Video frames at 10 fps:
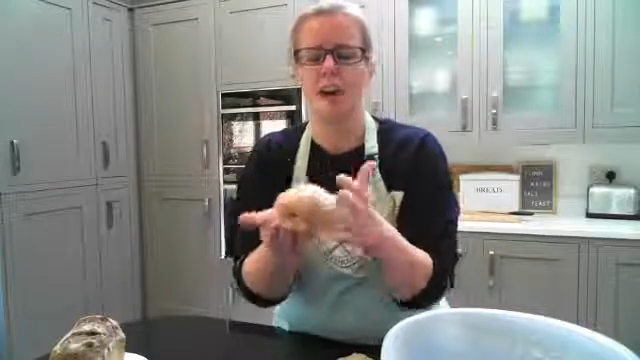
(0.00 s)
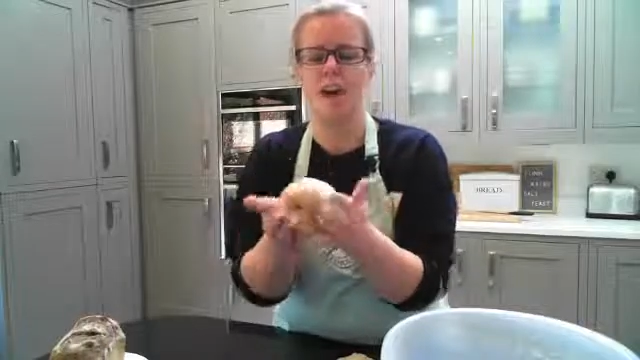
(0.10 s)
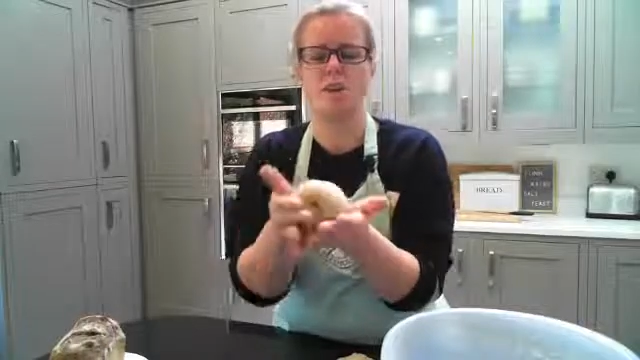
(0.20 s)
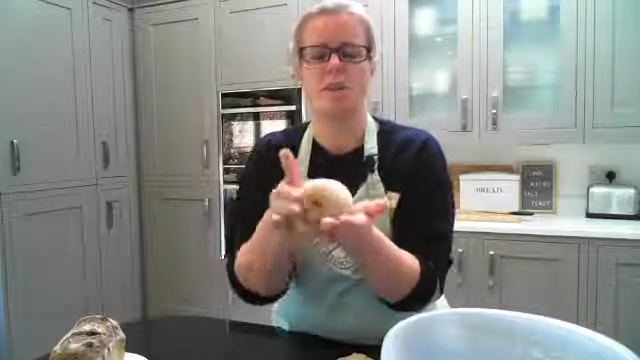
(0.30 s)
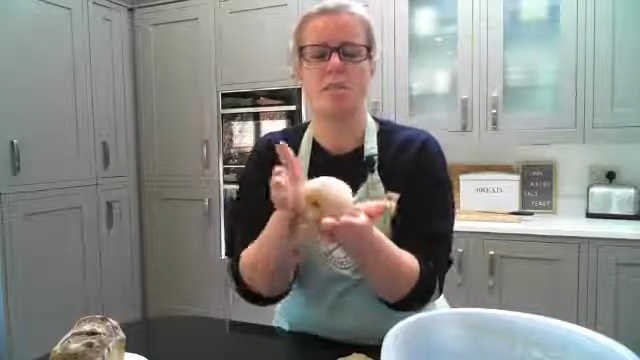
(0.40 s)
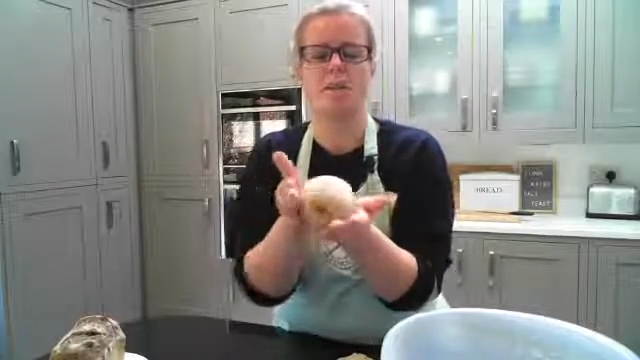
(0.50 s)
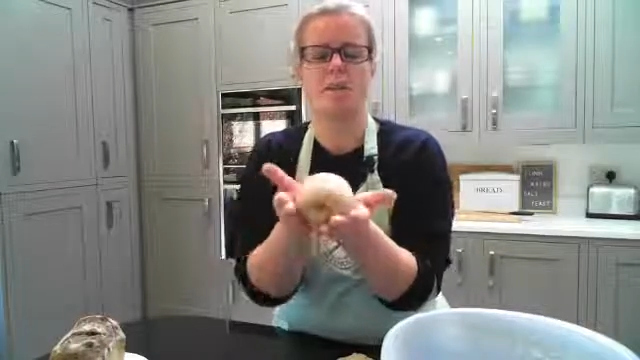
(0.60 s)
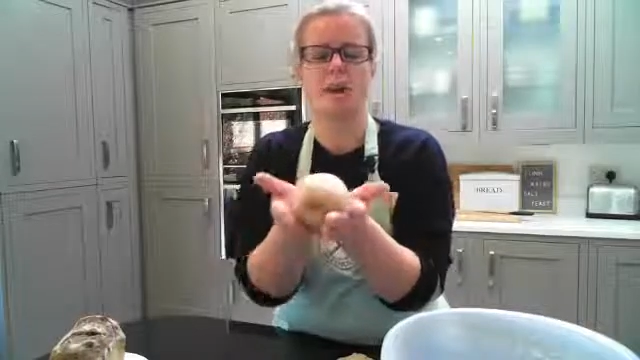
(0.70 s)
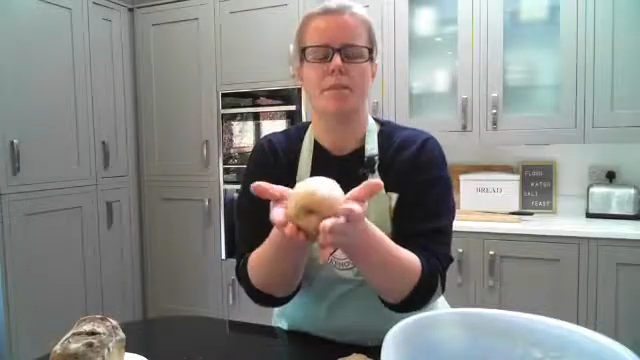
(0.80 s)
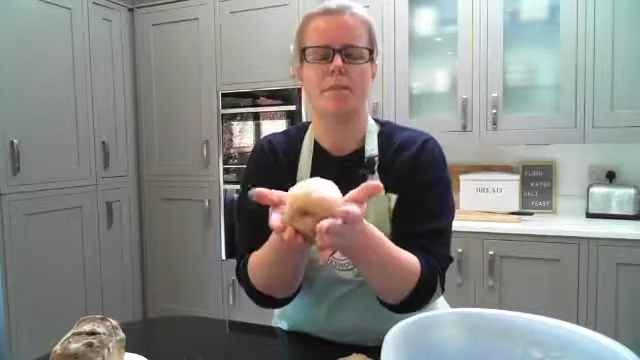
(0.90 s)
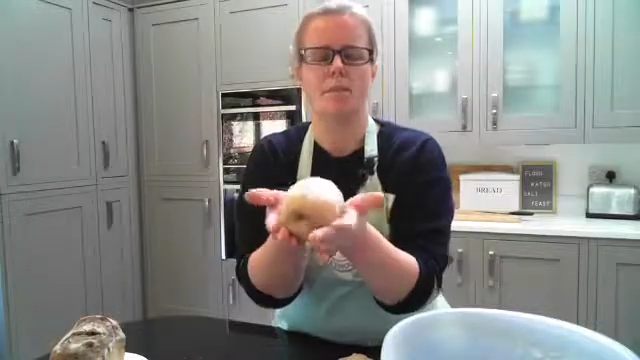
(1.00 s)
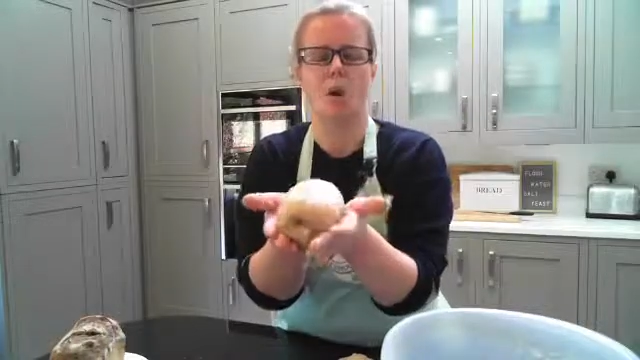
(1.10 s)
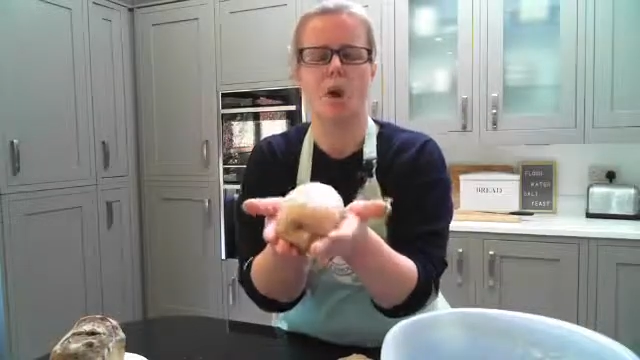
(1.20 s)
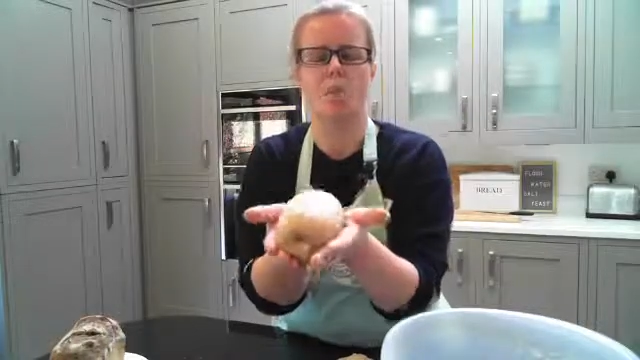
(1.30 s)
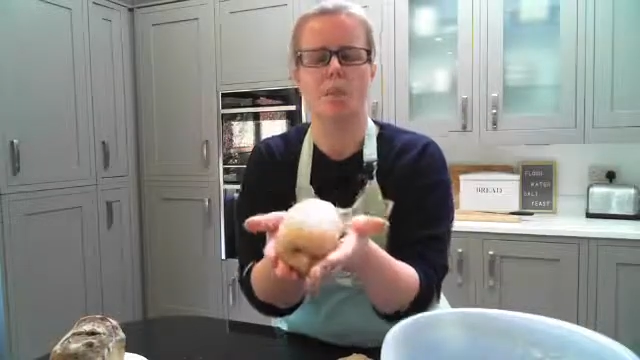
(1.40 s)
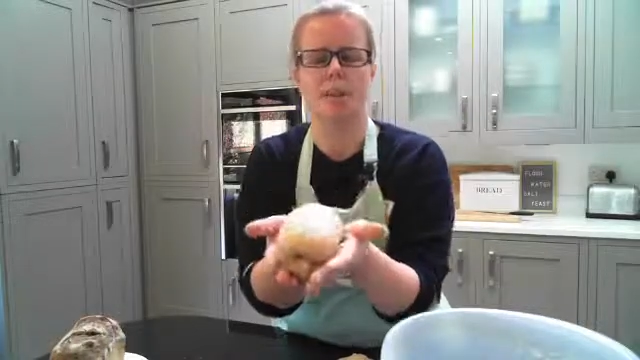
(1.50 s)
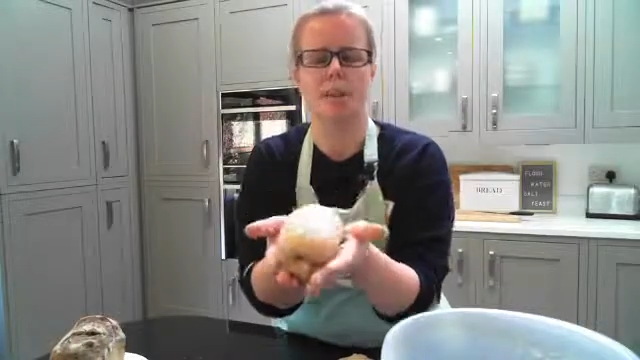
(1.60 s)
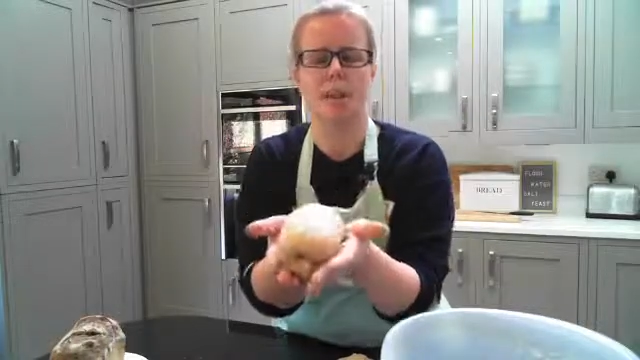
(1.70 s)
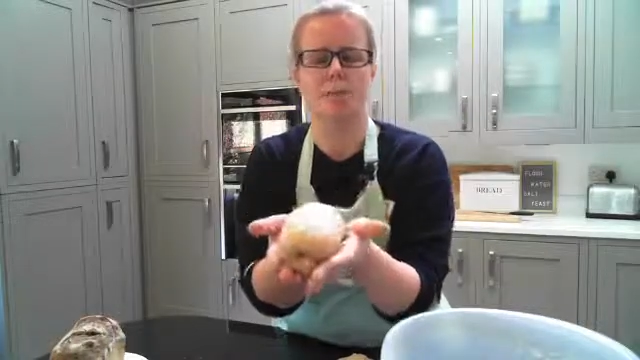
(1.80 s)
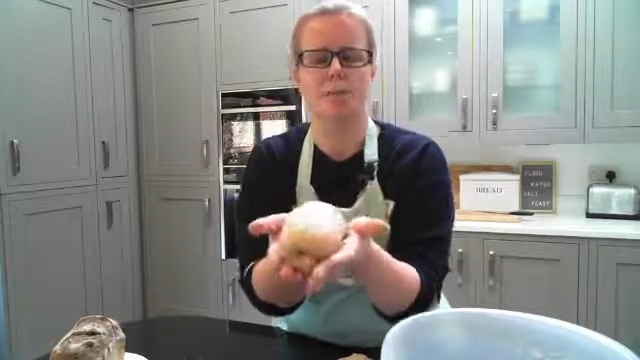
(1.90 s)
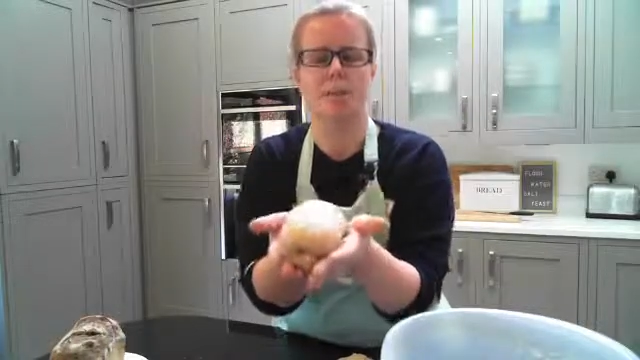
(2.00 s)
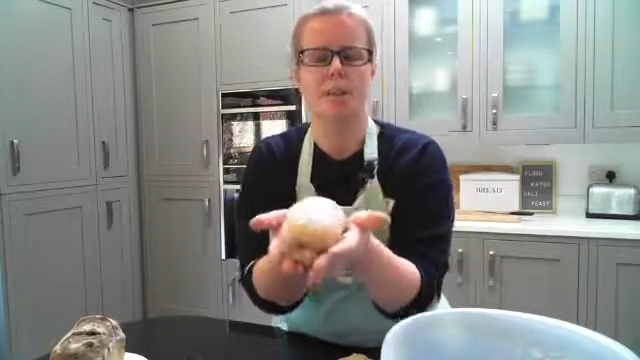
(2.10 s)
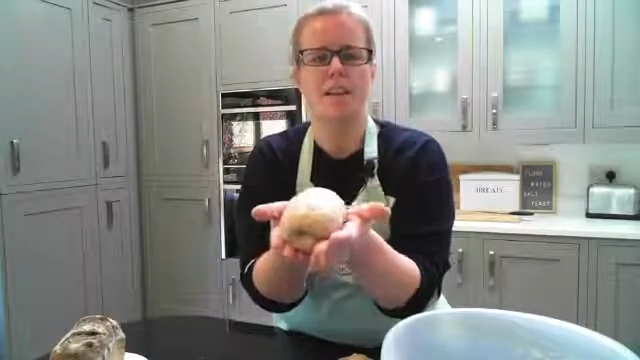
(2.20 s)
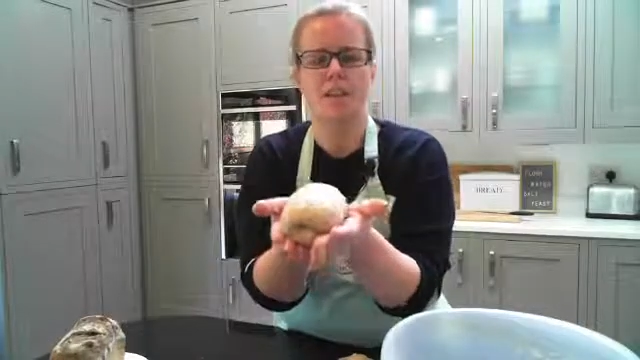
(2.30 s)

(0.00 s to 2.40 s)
over and around the top of the loaf,